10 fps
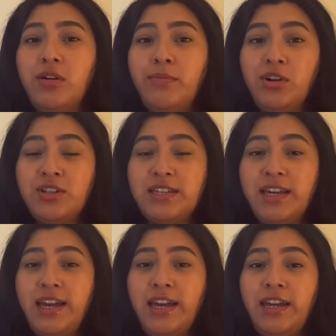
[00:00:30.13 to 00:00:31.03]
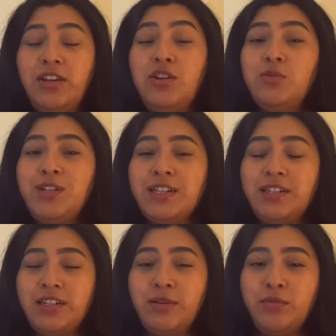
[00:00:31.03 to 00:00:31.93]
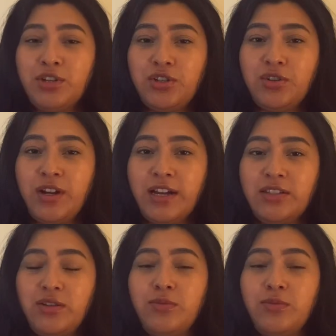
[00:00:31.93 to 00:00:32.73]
Mercier new tinted moisturizer,